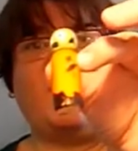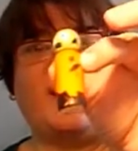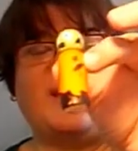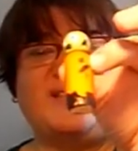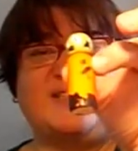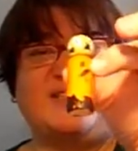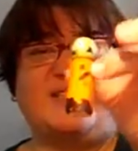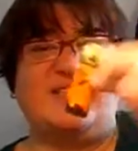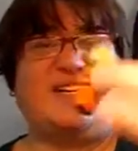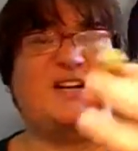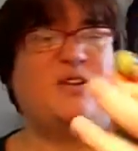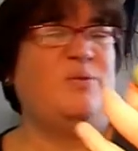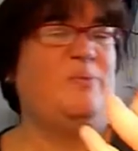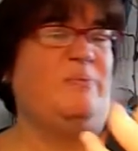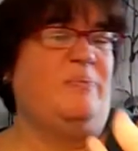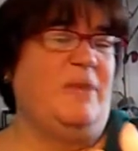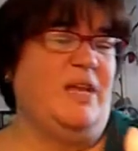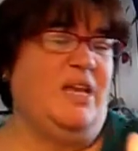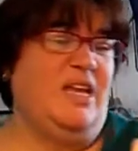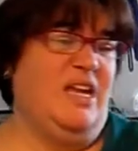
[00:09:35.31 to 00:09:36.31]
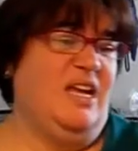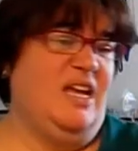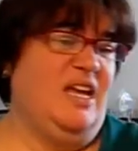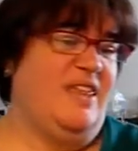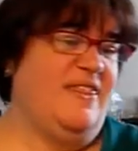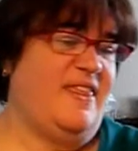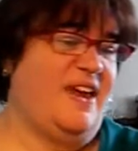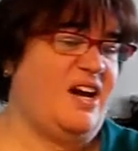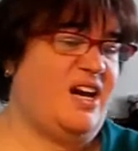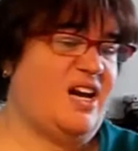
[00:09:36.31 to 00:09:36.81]
face. So,
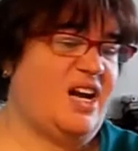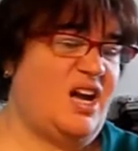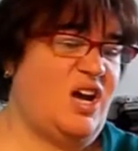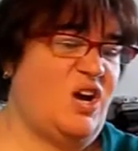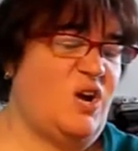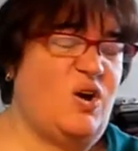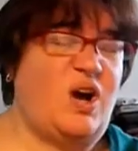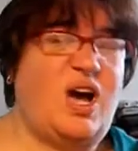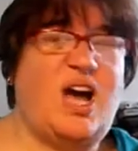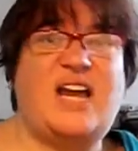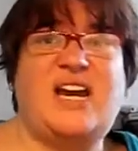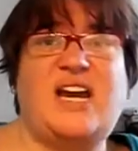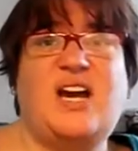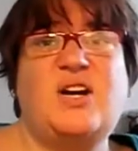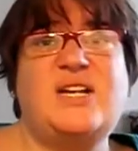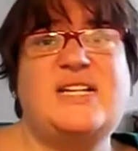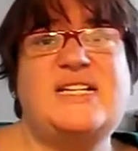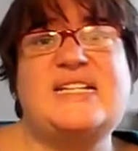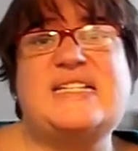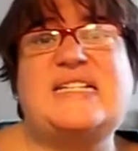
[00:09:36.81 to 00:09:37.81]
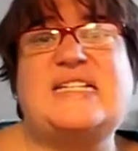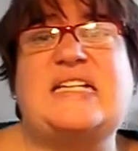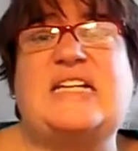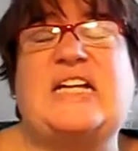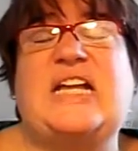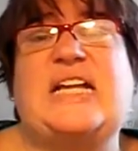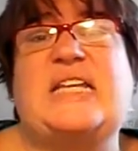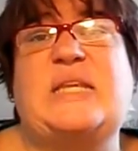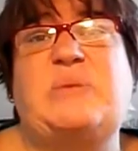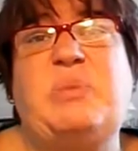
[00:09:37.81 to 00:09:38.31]
there you go. I know it doesn't
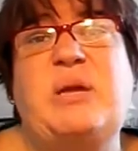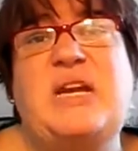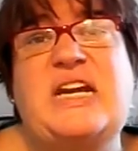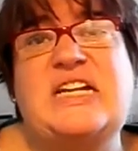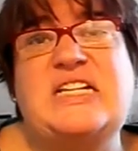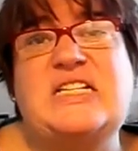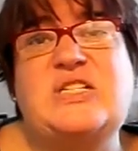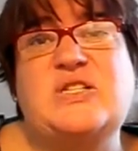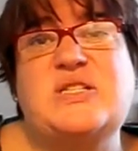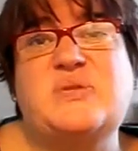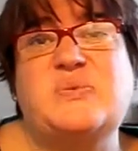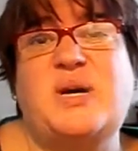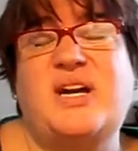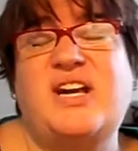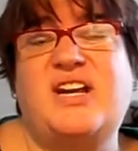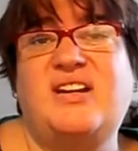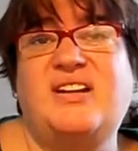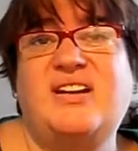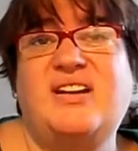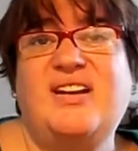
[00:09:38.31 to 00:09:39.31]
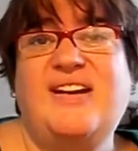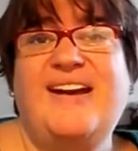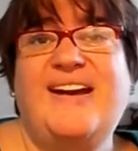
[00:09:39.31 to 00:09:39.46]
look like the Pinterest one.